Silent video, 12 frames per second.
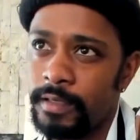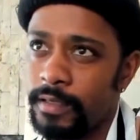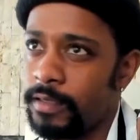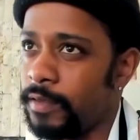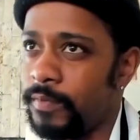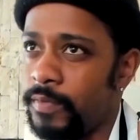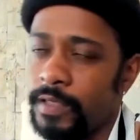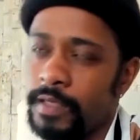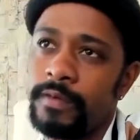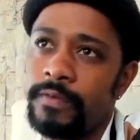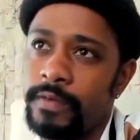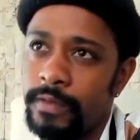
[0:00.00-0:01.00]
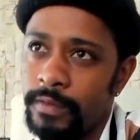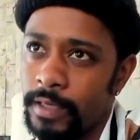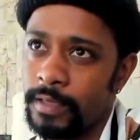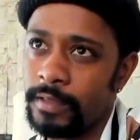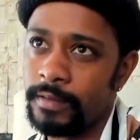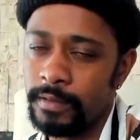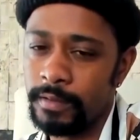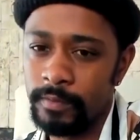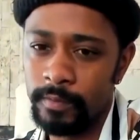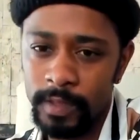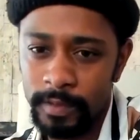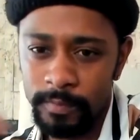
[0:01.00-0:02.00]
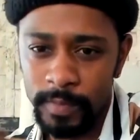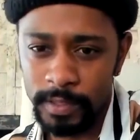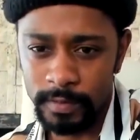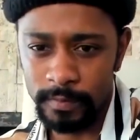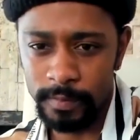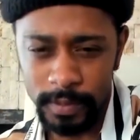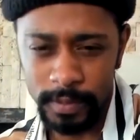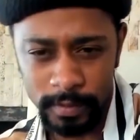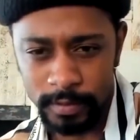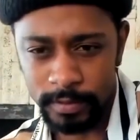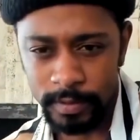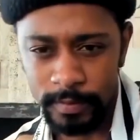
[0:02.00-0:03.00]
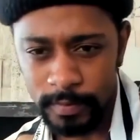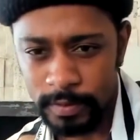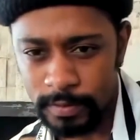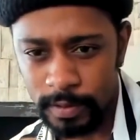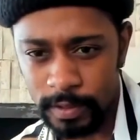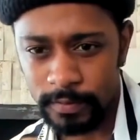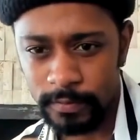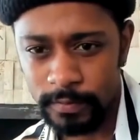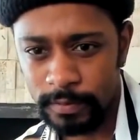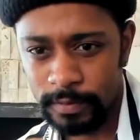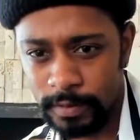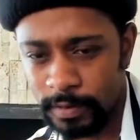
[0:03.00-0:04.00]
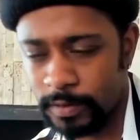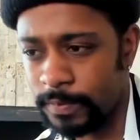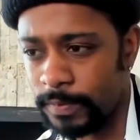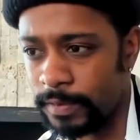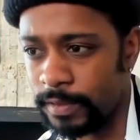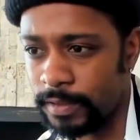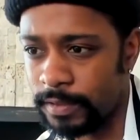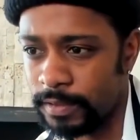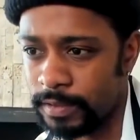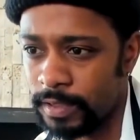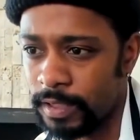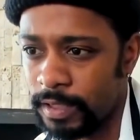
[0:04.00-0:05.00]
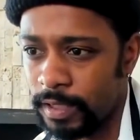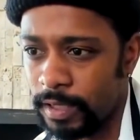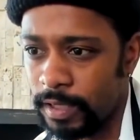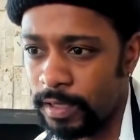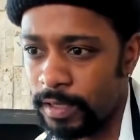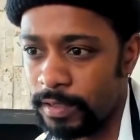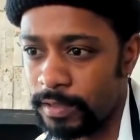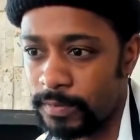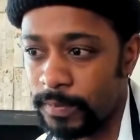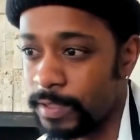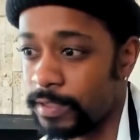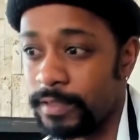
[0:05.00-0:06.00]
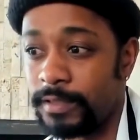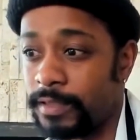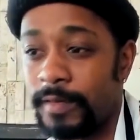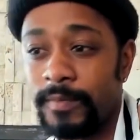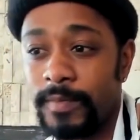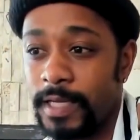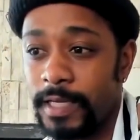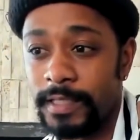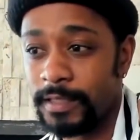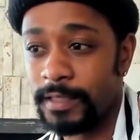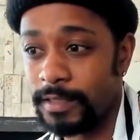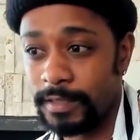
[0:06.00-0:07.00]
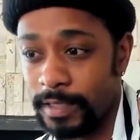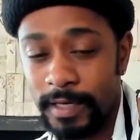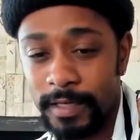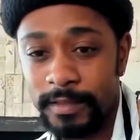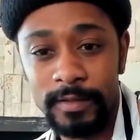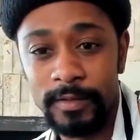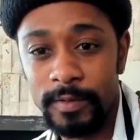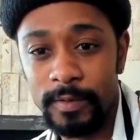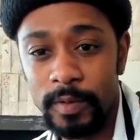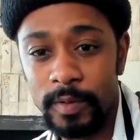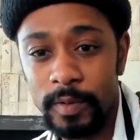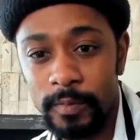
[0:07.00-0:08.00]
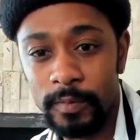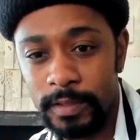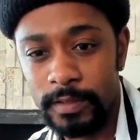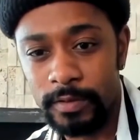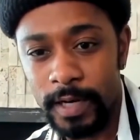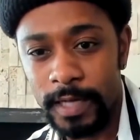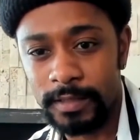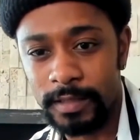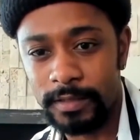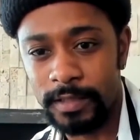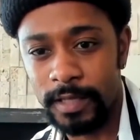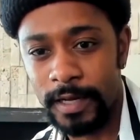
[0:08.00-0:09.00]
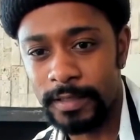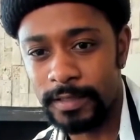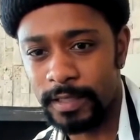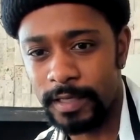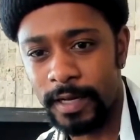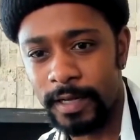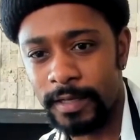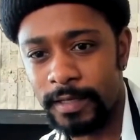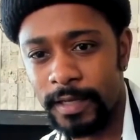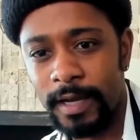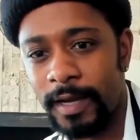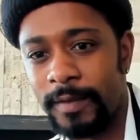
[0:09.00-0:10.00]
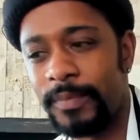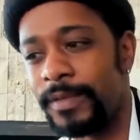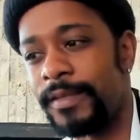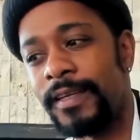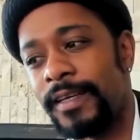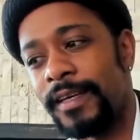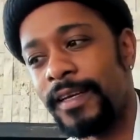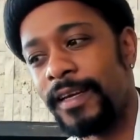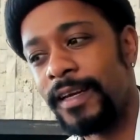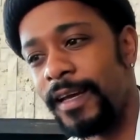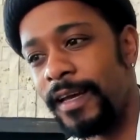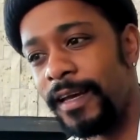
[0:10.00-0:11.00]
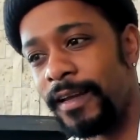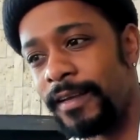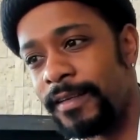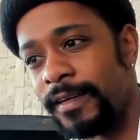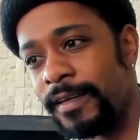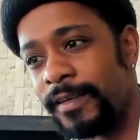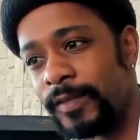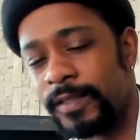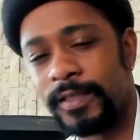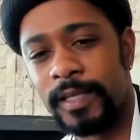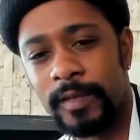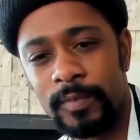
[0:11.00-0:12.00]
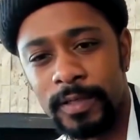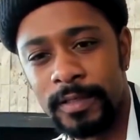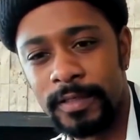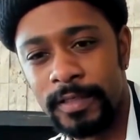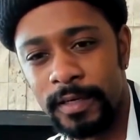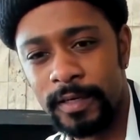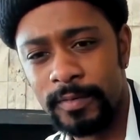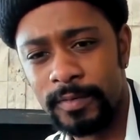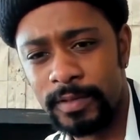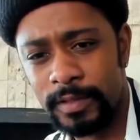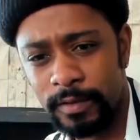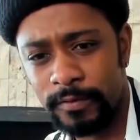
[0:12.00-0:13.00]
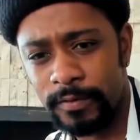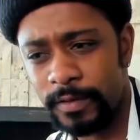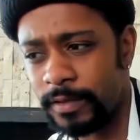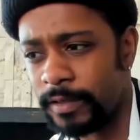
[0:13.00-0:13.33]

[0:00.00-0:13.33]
himself throughout what it must have been an extremely stressful experience. And especially some days it just got, you know, there were really drastic changes that had to happen. And he was just able to carry himself in